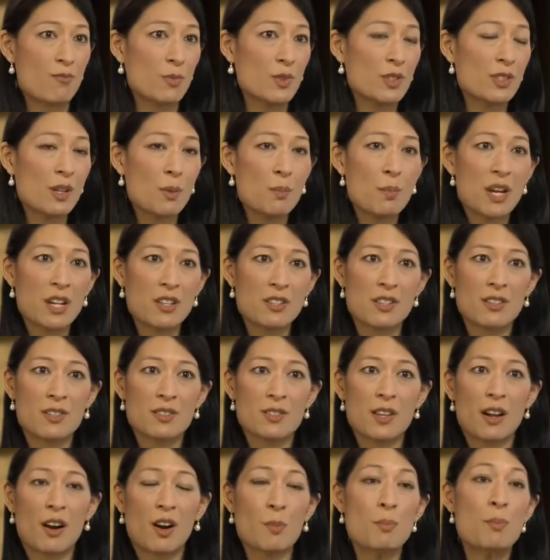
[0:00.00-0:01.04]
Some
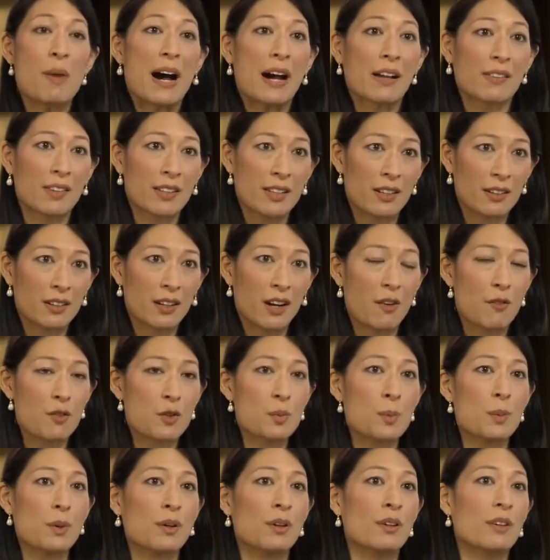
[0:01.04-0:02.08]
patients are mildly
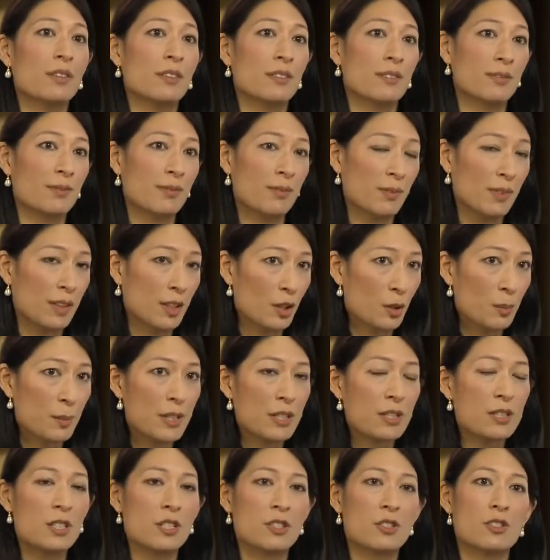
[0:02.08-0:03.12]
uncomfortable, a little bit
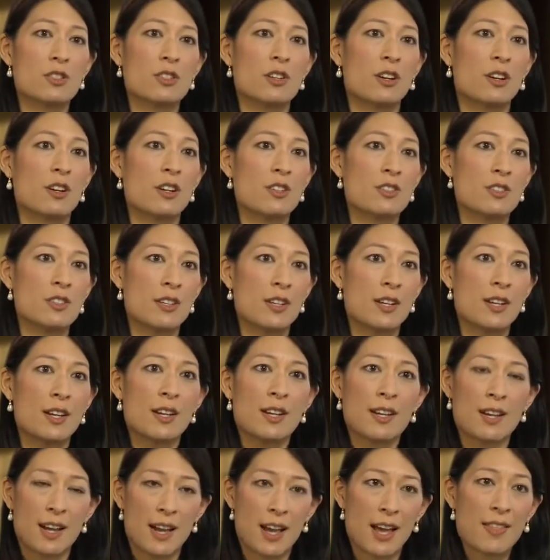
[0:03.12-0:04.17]
of discharge,
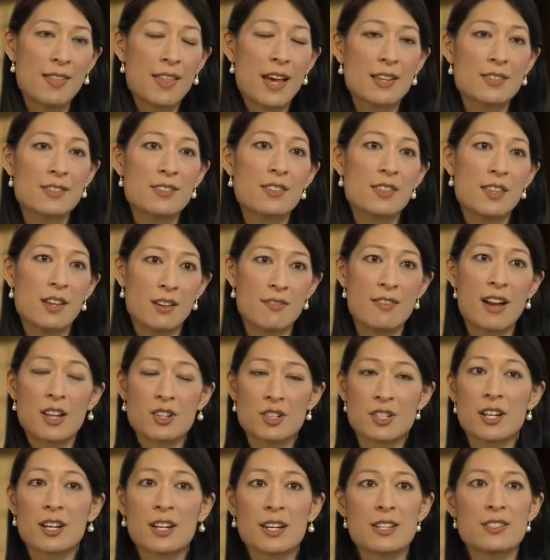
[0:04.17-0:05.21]
and that's their
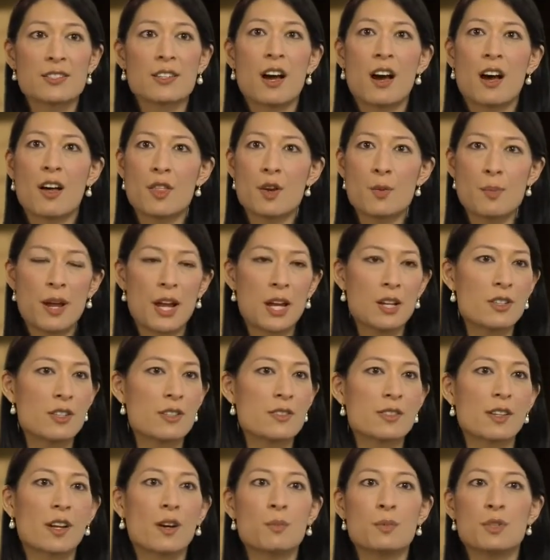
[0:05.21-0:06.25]
vaginitis. Other
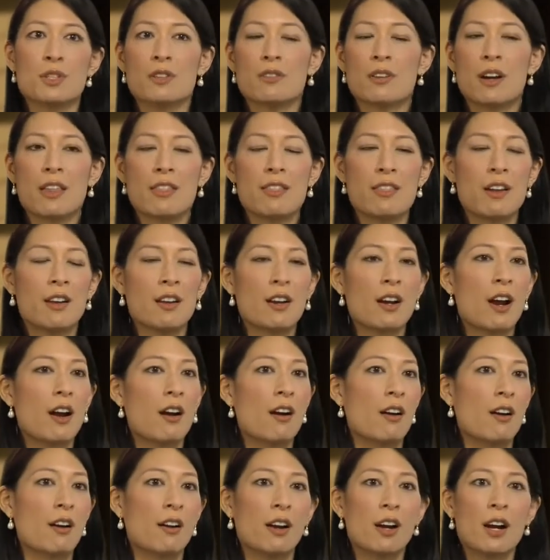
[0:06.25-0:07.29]
patients come to you and they
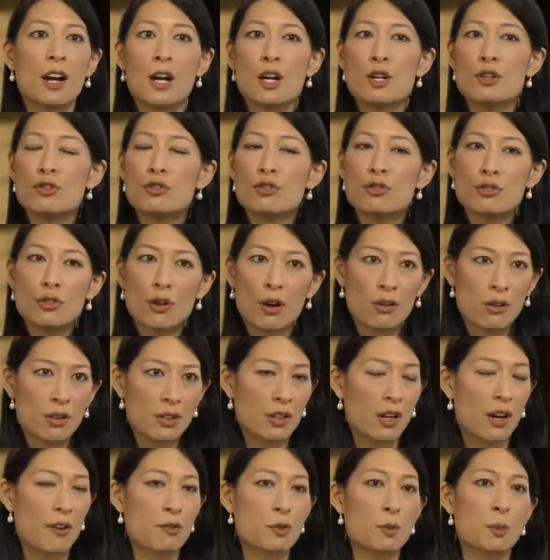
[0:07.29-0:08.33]
are so
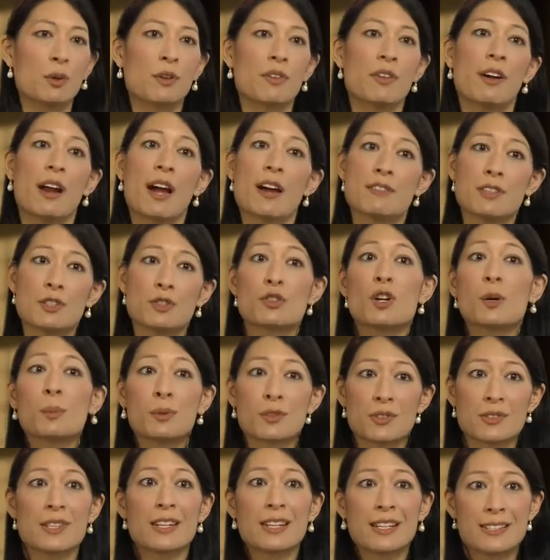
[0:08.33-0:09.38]
uncomfortable they're having trouble
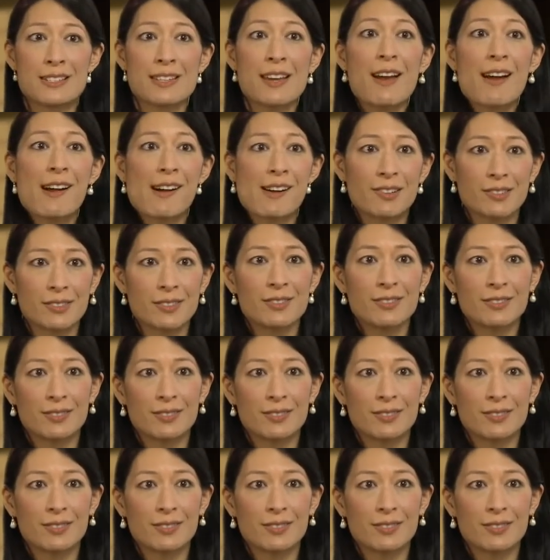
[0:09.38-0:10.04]
sitting down.